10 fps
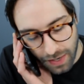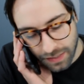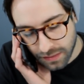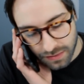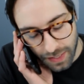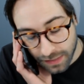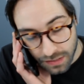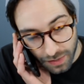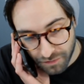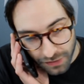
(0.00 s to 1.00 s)
I just
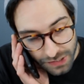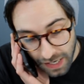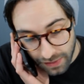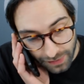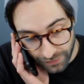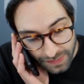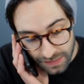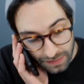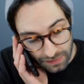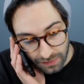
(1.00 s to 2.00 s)
got to finish editing. That's
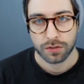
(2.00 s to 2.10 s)
it.